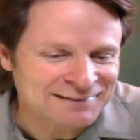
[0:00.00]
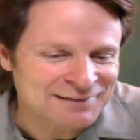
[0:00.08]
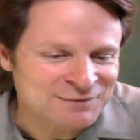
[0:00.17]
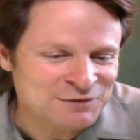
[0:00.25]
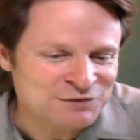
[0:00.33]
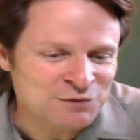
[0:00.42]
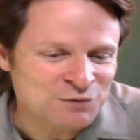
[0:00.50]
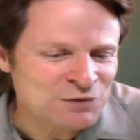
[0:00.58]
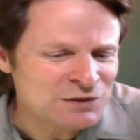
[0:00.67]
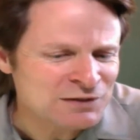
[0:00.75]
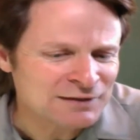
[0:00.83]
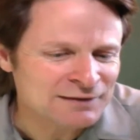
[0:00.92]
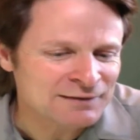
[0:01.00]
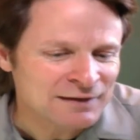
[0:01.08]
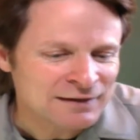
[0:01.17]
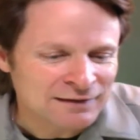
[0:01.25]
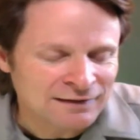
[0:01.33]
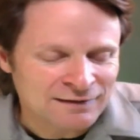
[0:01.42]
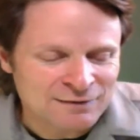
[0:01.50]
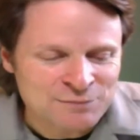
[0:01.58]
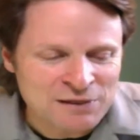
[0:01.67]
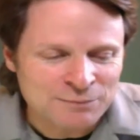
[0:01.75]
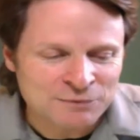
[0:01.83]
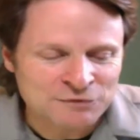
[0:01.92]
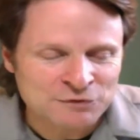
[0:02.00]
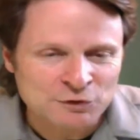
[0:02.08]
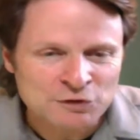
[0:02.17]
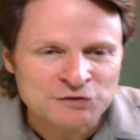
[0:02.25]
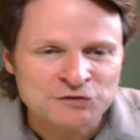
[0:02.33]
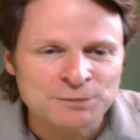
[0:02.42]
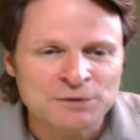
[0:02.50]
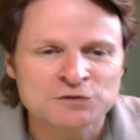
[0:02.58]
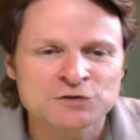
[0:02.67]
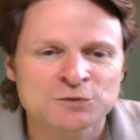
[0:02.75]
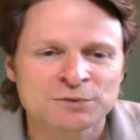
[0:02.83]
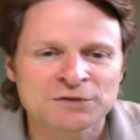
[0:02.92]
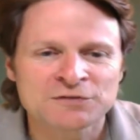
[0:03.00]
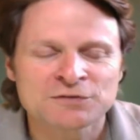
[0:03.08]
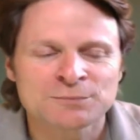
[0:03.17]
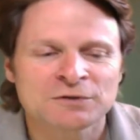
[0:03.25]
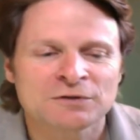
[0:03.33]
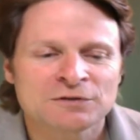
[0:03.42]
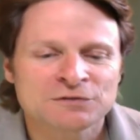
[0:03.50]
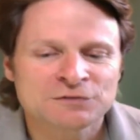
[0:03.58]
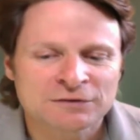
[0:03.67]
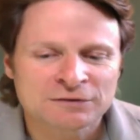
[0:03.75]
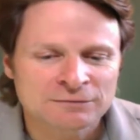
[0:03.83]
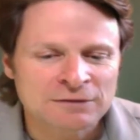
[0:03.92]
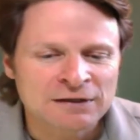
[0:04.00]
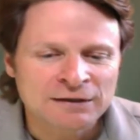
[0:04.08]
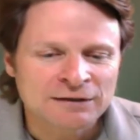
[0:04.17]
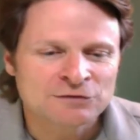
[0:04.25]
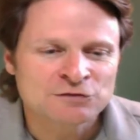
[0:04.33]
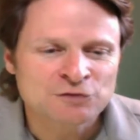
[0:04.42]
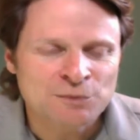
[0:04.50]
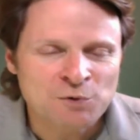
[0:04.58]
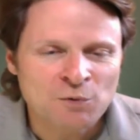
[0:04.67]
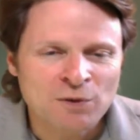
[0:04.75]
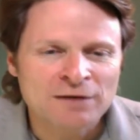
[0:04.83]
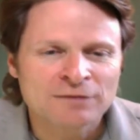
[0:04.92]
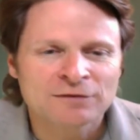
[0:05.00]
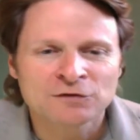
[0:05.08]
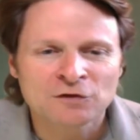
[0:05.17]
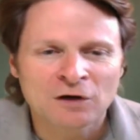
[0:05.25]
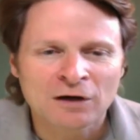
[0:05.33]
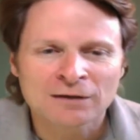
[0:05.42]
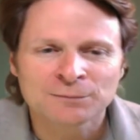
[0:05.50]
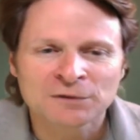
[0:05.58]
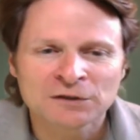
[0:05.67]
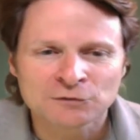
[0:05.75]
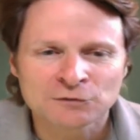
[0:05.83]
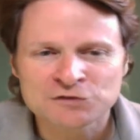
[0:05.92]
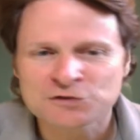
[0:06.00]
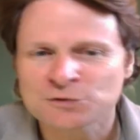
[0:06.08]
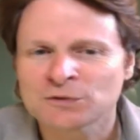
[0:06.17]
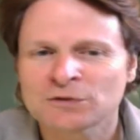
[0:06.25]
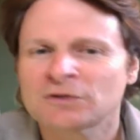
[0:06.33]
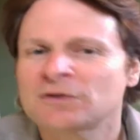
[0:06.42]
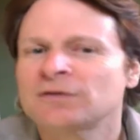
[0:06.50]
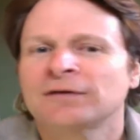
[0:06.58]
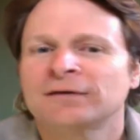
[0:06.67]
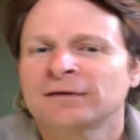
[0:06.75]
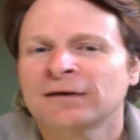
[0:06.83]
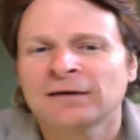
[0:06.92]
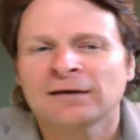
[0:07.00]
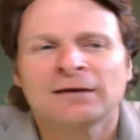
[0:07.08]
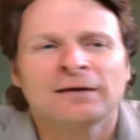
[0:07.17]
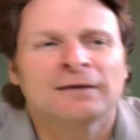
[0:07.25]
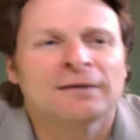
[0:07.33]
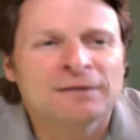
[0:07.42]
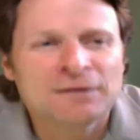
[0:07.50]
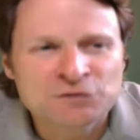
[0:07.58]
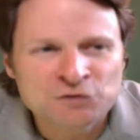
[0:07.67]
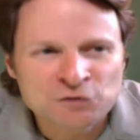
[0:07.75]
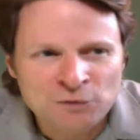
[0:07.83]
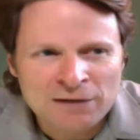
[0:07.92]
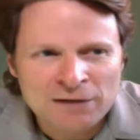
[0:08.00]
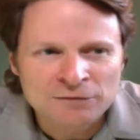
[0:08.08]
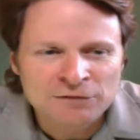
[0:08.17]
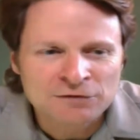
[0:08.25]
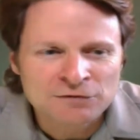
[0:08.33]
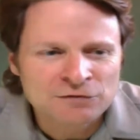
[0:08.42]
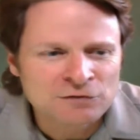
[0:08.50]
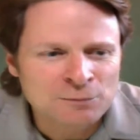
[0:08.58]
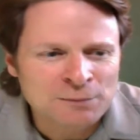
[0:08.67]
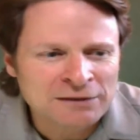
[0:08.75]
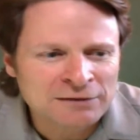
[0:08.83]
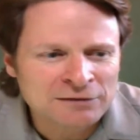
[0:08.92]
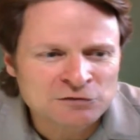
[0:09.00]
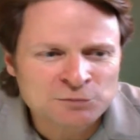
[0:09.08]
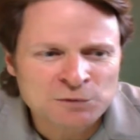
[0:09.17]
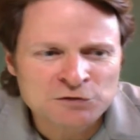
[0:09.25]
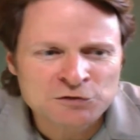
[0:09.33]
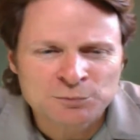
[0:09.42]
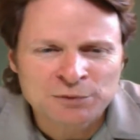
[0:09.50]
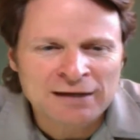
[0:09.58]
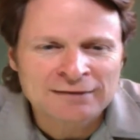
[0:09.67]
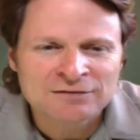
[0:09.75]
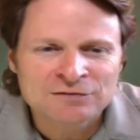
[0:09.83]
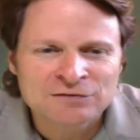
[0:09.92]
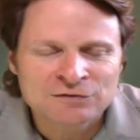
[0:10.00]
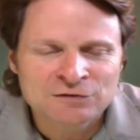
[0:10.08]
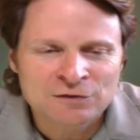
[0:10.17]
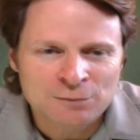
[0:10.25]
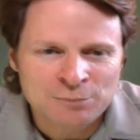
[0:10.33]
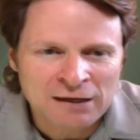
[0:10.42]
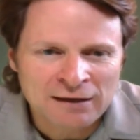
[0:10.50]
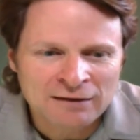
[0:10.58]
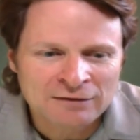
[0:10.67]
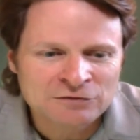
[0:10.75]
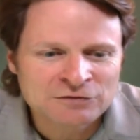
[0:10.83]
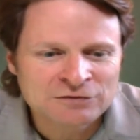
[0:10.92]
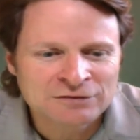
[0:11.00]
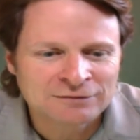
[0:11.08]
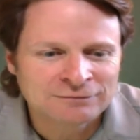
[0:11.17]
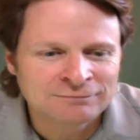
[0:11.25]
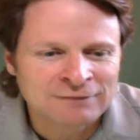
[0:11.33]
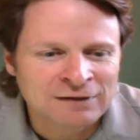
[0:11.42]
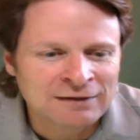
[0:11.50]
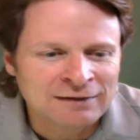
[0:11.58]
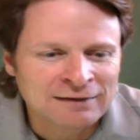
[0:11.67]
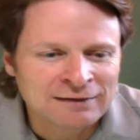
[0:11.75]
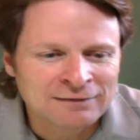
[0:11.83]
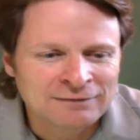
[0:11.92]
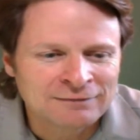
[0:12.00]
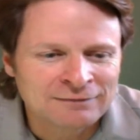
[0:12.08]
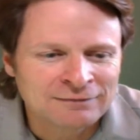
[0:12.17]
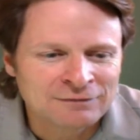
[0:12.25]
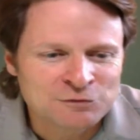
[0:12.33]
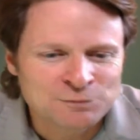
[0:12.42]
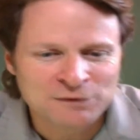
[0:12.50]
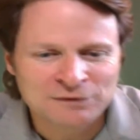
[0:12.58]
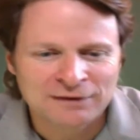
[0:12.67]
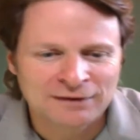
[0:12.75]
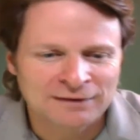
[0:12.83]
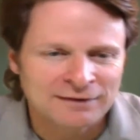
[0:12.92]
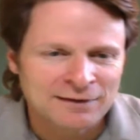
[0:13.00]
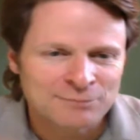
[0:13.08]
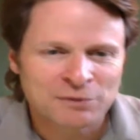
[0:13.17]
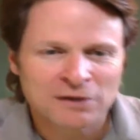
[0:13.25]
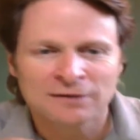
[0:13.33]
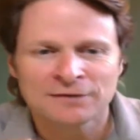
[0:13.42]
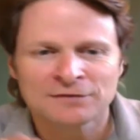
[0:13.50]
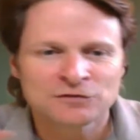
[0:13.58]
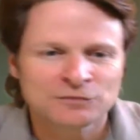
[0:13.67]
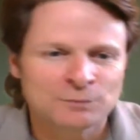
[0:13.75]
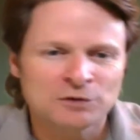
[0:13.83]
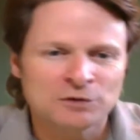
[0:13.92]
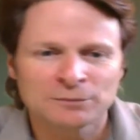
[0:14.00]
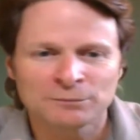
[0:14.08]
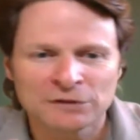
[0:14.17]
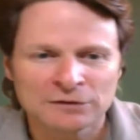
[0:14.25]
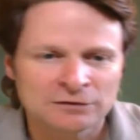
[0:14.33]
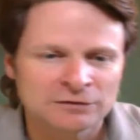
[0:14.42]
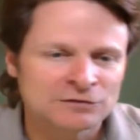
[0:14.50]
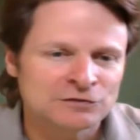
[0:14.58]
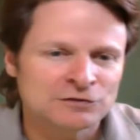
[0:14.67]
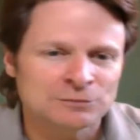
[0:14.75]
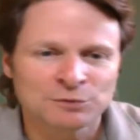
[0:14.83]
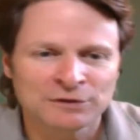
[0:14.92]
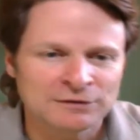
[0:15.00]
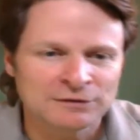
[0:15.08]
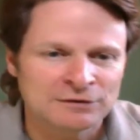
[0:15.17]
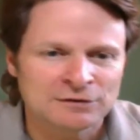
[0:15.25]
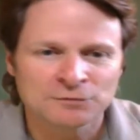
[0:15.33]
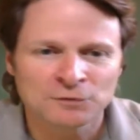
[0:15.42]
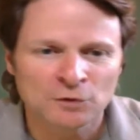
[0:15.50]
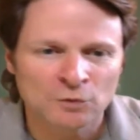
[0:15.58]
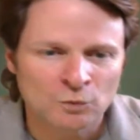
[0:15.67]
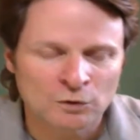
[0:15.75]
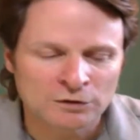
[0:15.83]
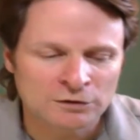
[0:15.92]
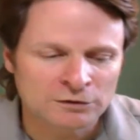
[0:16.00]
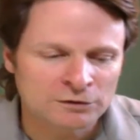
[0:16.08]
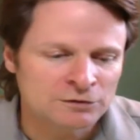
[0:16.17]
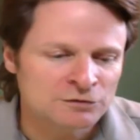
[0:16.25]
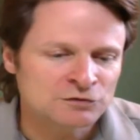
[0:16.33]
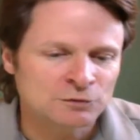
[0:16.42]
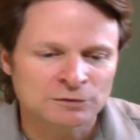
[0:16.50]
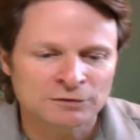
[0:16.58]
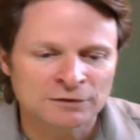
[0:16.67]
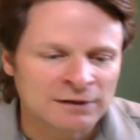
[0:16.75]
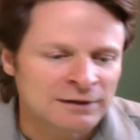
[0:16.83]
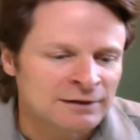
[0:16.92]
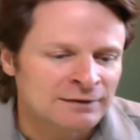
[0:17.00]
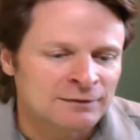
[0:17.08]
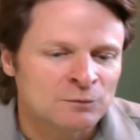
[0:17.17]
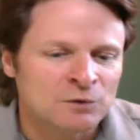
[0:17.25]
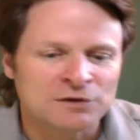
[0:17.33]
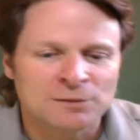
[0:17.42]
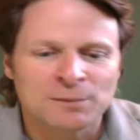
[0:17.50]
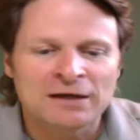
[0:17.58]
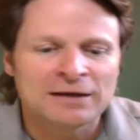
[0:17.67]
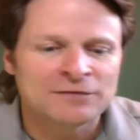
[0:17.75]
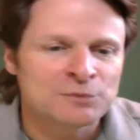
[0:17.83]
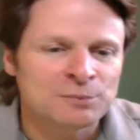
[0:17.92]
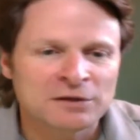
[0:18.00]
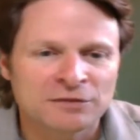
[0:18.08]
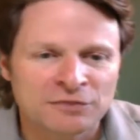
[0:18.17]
again was to really uh, be able to look at spiritual principles and and strip away the dogma and ritual that uh, has surrounded so many spiritual practices in the past and and it's been kind of kept behind smoke and mirrors and put into difficult words or where you might have to be a